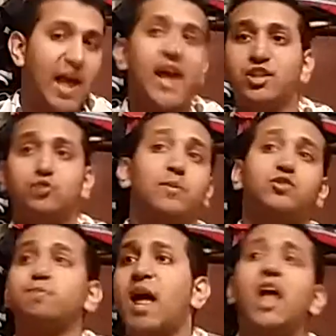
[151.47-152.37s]
plans,
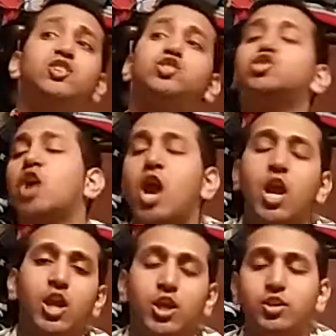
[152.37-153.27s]
but plans
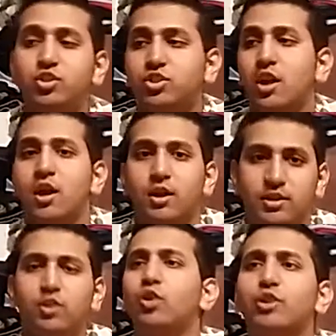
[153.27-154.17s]
change!
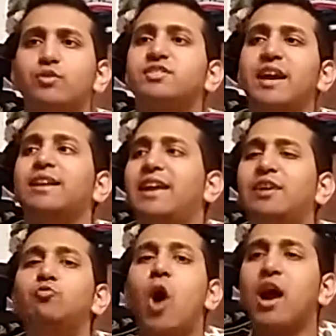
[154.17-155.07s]
You know, they're saying that
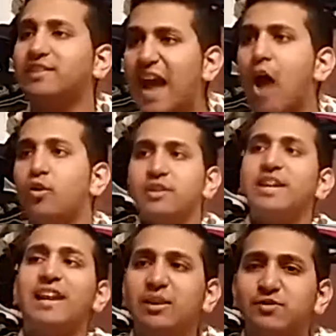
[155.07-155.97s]
he walked out,
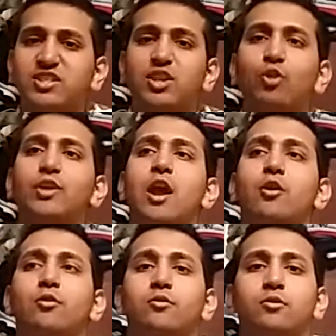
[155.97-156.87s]
yet he was still
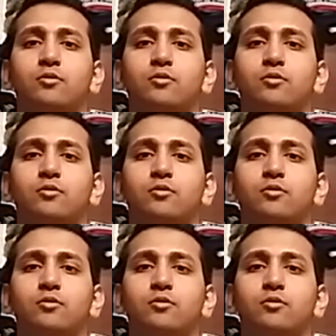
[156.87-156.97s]
there.